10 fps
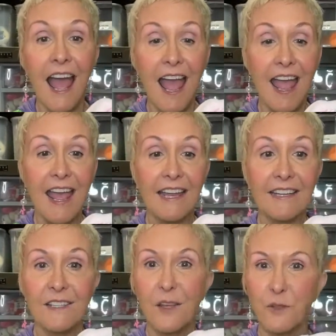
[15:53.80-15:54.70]

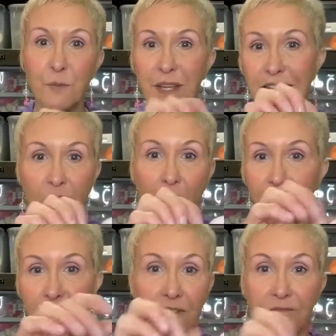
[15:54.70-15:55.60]
and those beads
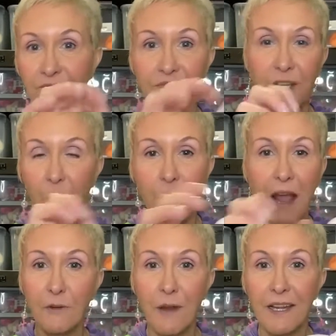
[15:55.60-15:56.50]
often, you know,
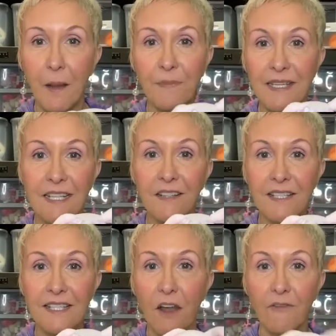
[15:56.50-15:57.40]
migrate up into the
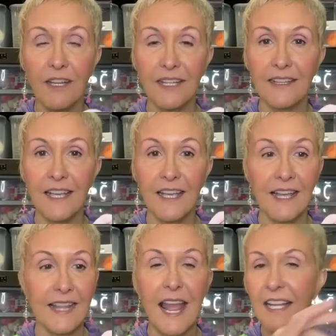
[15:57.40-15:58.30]
stuffing at
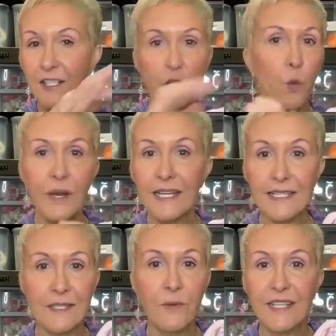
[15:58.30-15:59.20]
the head. So we
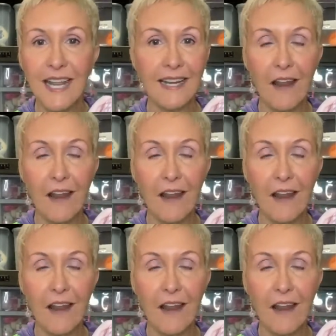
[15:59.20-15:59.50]
take